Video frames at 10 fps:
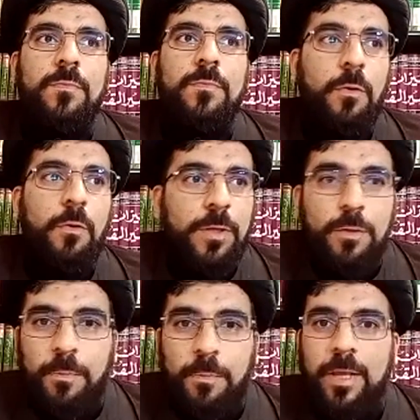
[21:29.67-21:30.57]
you know, in your
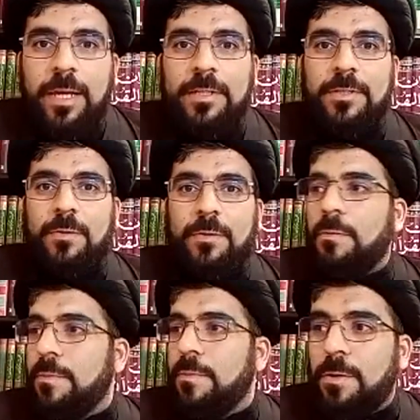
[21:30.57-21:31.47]
place,
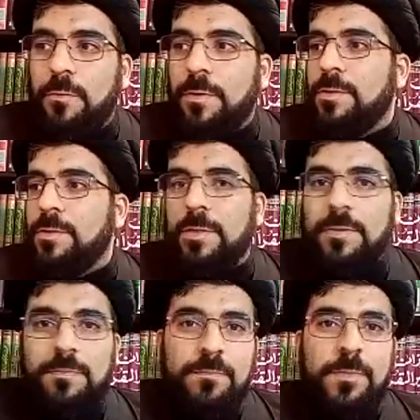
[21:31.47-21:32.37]
or you were
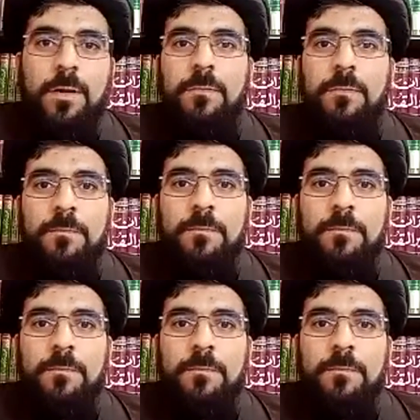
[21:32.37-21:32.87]
just, you know,